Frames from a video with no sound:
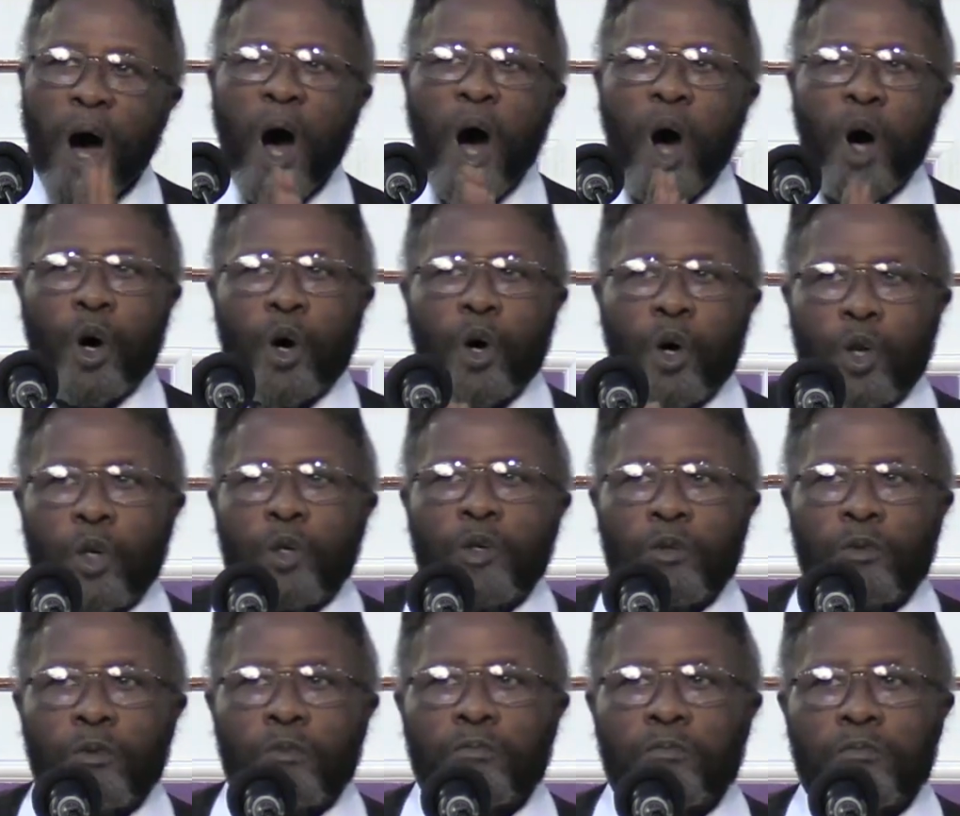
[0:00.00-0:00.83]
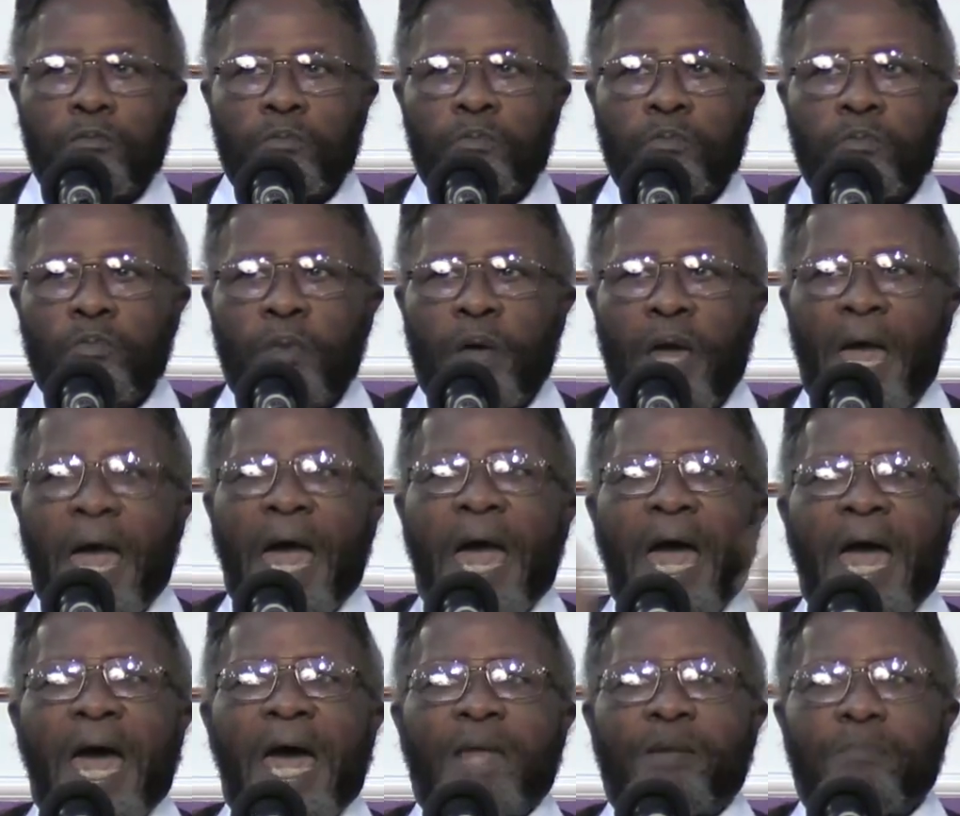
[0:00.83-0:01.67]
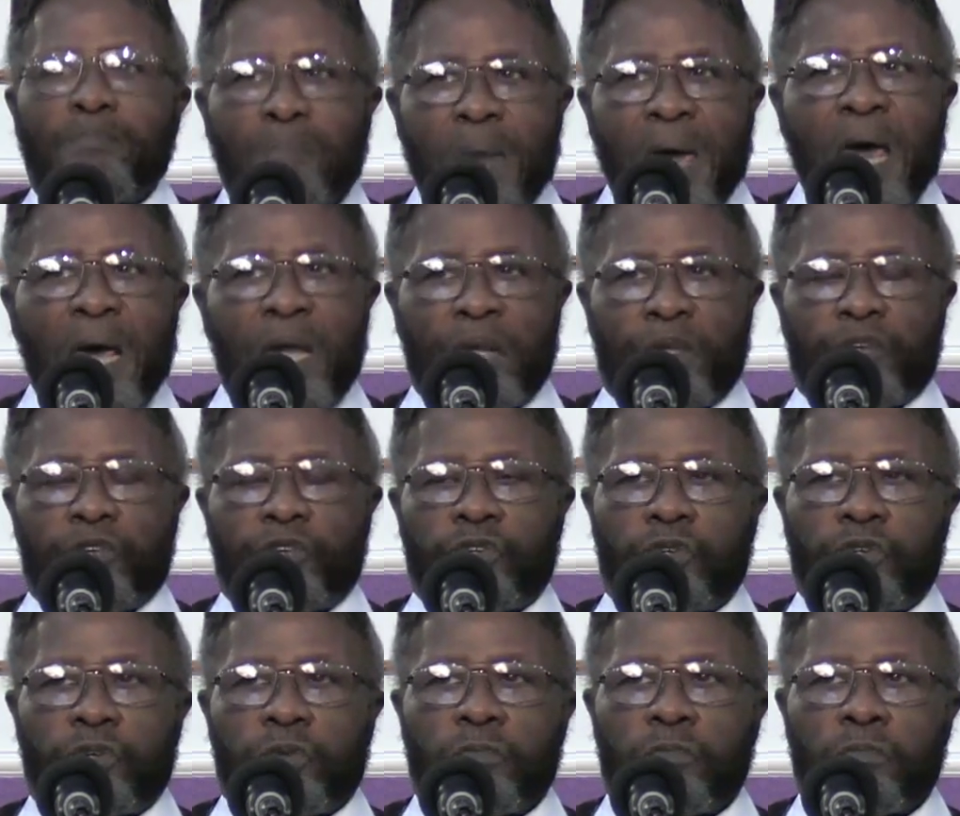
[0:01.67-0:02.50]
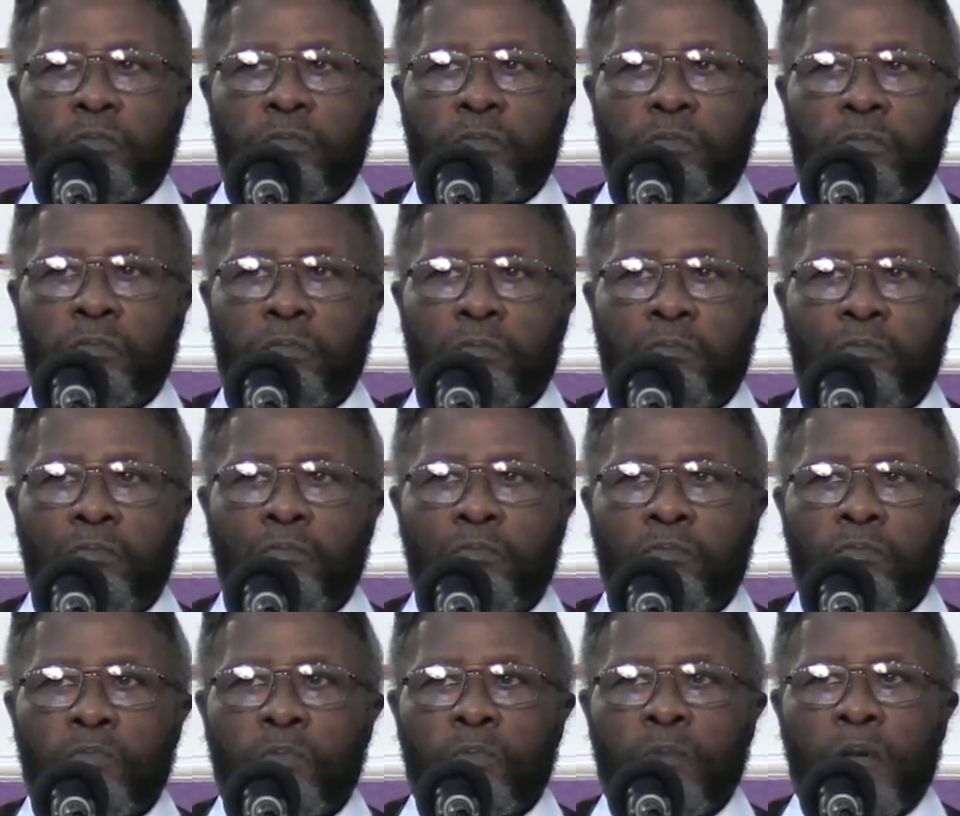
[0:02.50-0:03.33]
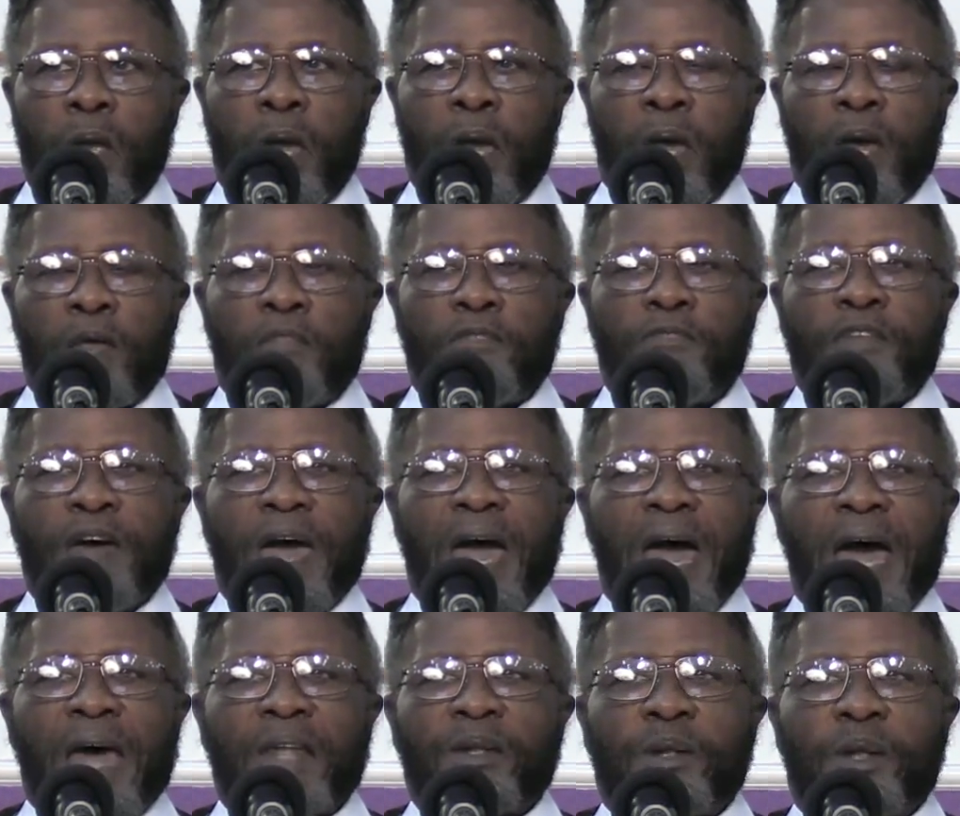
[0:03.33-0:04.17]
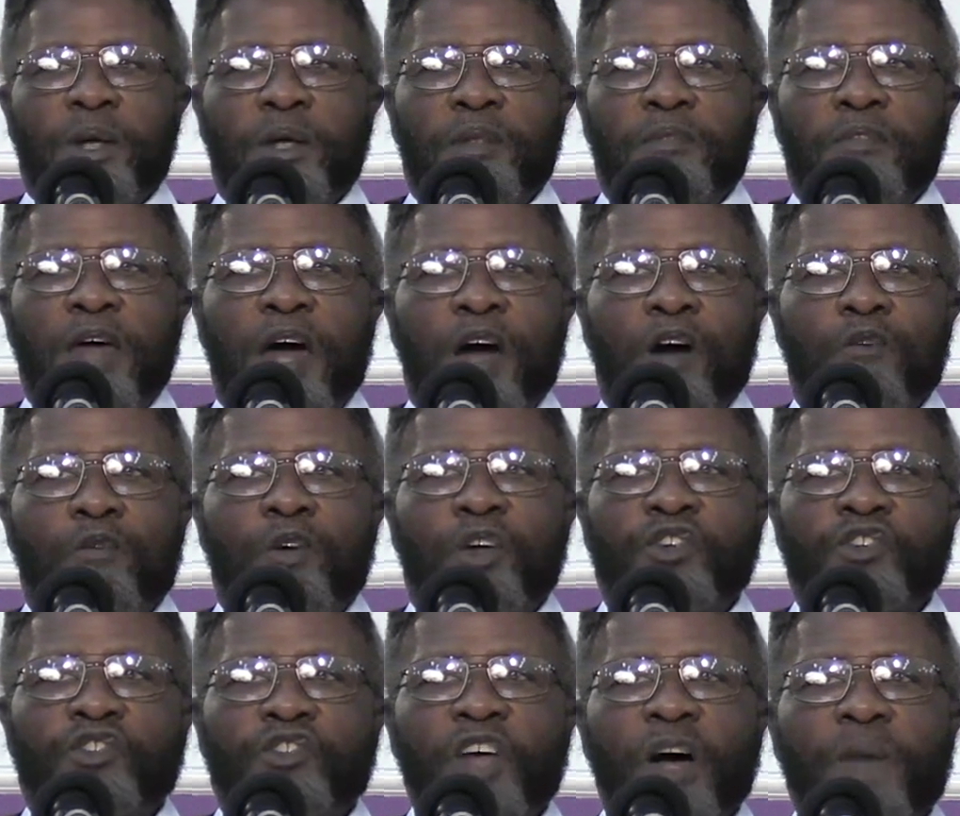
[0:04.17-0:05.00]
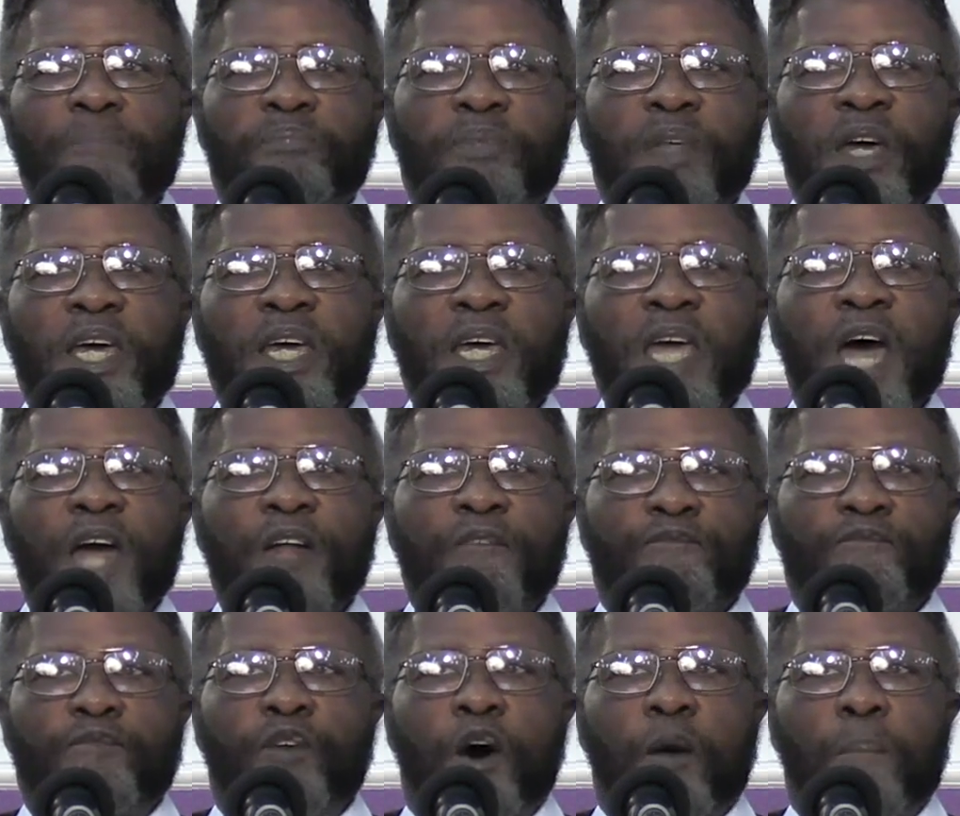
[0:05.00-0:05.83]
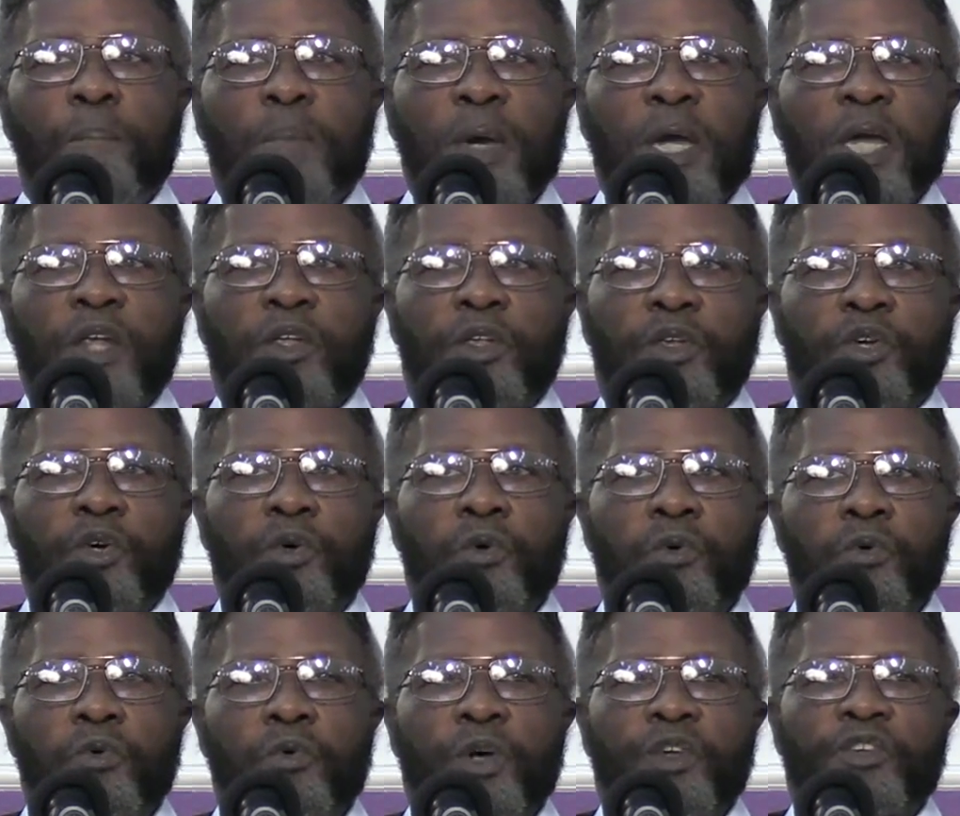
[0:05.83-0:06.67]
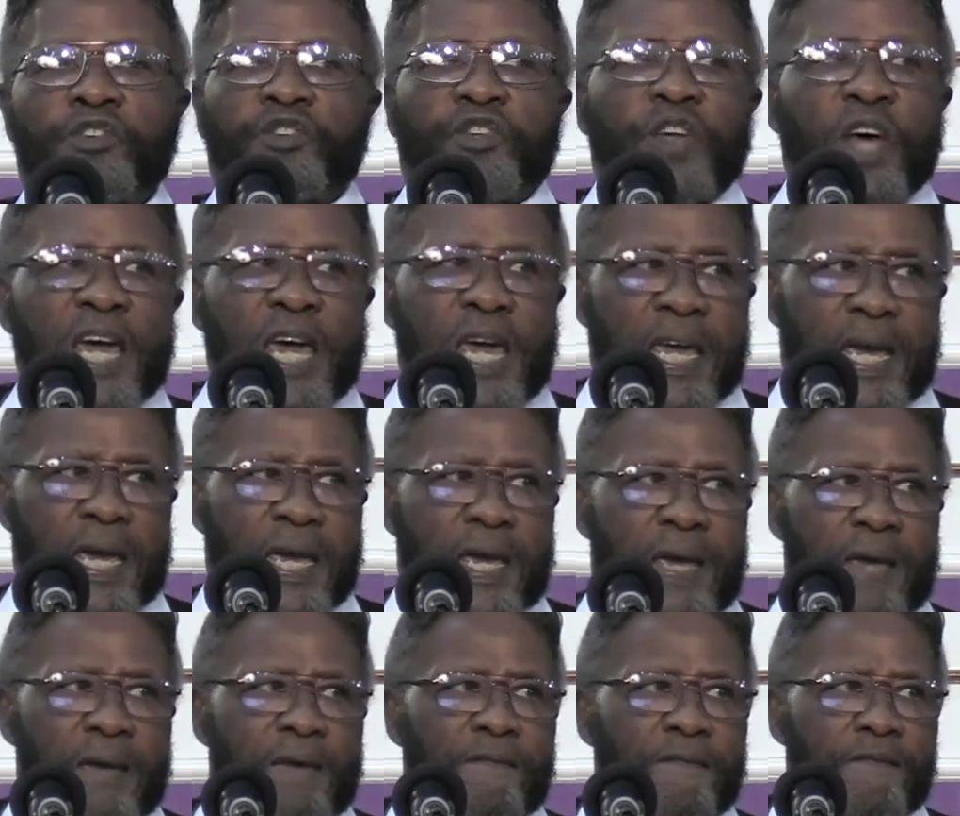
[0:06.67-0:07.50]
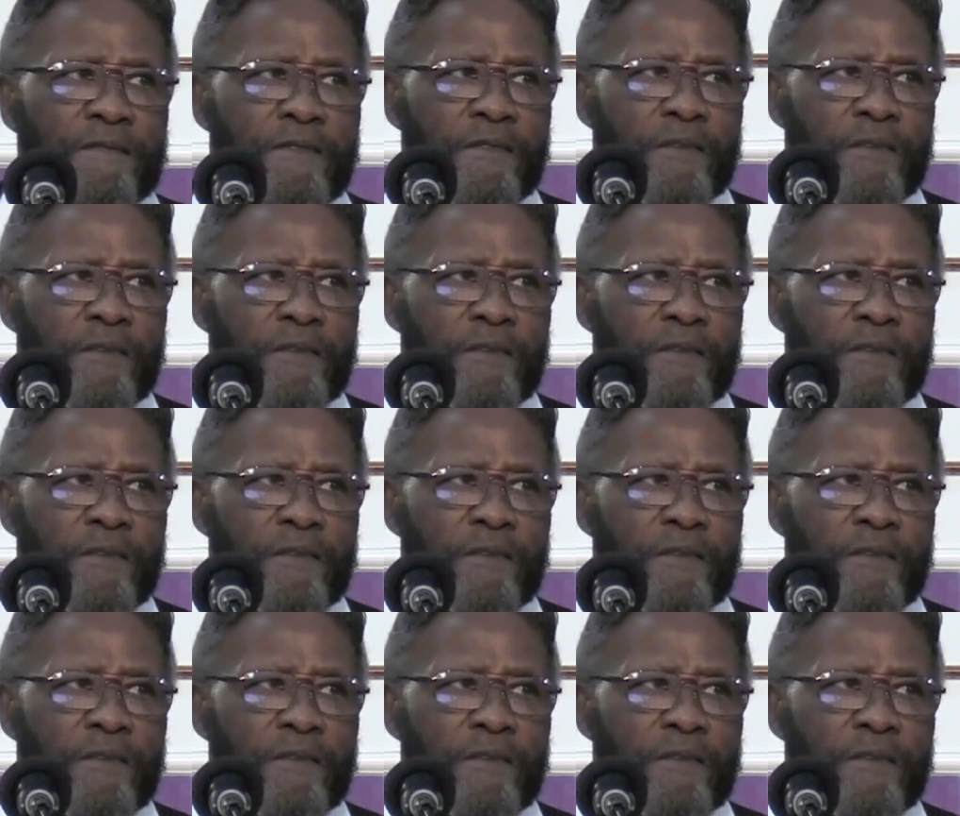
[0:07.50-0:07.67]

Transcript: Paul admits that there is something yet for me to receive.